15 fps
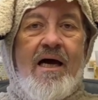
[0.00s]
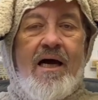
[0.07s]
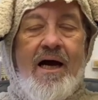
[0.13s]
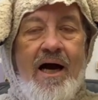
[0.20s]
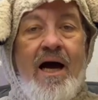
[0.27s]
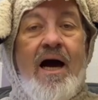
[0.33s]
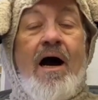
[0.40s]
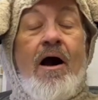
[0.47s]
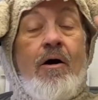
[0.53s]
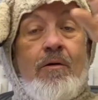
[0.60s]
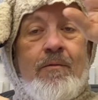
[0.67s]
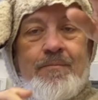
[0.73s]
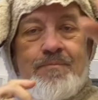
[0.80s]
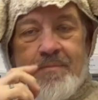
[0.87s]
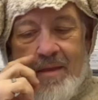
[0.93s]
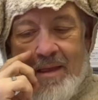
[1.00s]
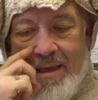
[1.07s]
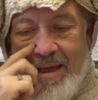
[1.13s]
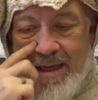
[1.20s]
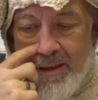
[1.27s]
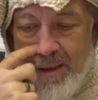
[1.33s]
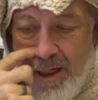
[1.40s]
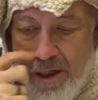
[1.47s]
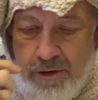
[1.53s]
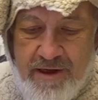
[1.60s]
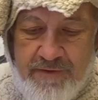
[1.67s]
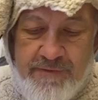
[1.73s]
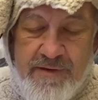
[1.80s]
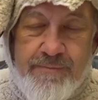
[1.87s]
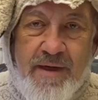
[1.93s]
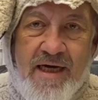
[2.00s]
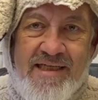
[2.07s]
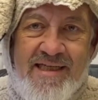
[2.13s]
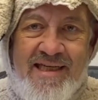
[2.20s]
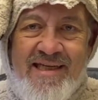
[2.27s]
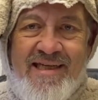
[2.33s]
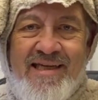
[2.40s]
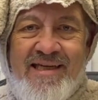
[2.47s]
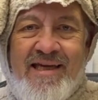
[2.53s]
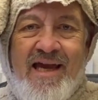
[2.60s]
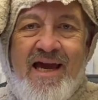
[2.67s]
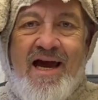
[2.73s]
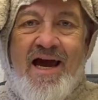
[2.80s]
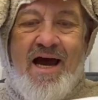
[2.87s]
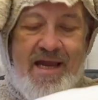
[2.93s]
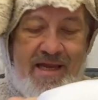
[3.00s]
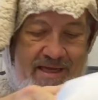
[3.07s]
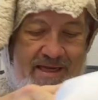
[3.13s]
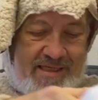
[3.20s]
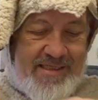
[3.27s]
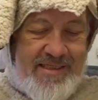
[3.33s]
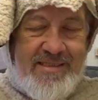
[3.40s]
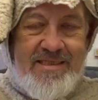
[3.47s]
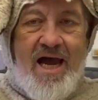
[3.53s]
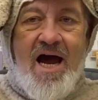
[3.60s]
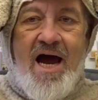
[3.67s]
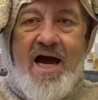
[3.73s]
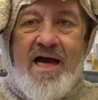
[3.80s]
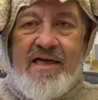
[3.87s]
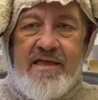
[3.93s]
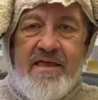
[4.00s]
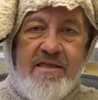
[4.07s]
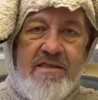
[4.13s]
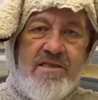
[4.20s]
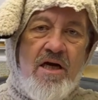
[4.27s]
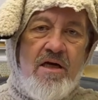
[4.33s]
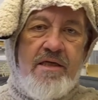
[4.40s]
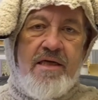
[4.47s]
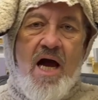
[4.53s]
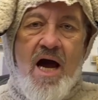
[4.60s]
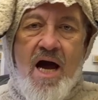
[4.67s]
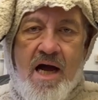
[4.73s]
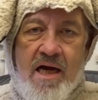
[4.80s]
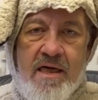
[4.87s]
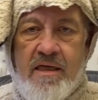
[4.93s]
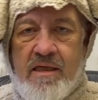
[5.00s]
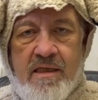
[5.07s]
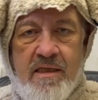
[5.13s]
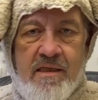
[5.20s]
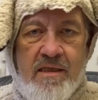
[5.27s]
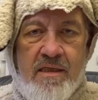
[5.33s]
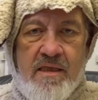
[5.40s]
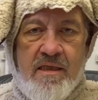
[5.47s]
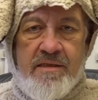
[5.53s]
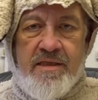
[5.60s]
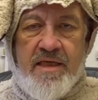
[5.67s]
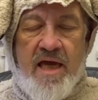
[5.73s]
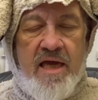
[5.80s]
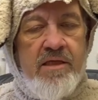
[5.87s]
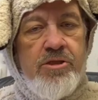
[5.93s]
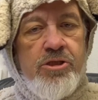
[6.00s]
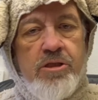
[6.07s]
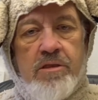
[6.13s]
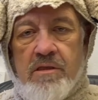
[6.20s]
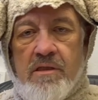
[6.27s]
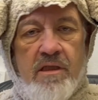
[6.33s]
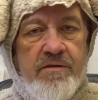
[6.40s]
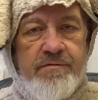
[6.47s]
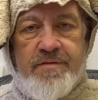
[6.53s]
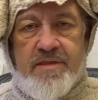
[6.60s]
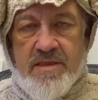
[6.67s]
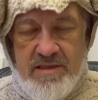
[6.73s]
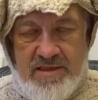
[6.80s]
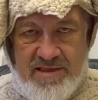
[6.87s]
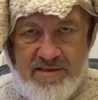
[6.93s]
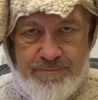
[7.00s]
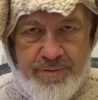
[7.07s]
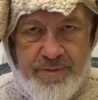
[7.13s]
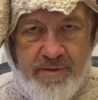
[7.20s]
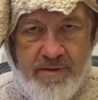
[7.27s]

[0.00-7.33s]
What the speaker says: Oh, hello everybody. It is I, Taryag, the angel of sleep.